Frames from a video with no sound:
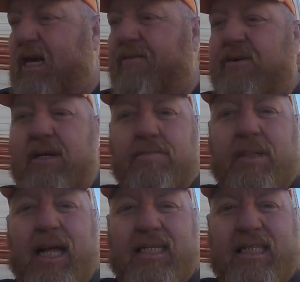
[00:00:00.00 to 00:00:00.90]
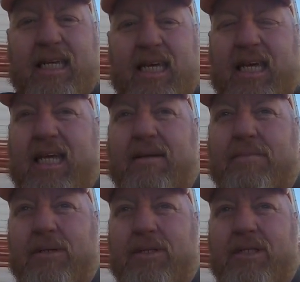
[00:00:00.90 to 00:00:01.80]
cover it in plastic and get it
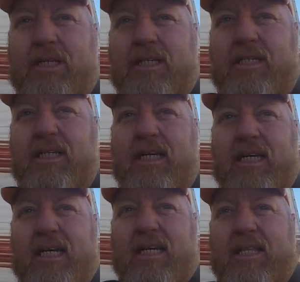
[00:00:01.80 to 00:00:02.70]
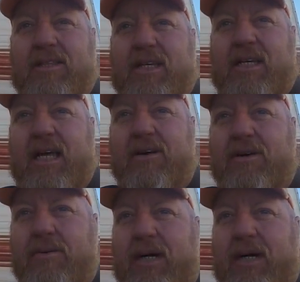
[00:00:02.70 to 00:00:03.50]
put in the in the area